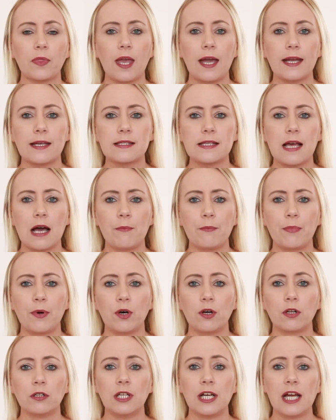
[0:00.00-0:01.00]

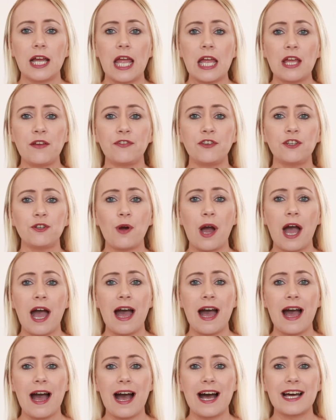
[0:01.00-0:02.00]
example, if you
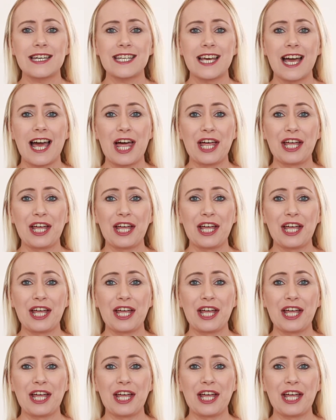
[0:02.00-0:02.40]
had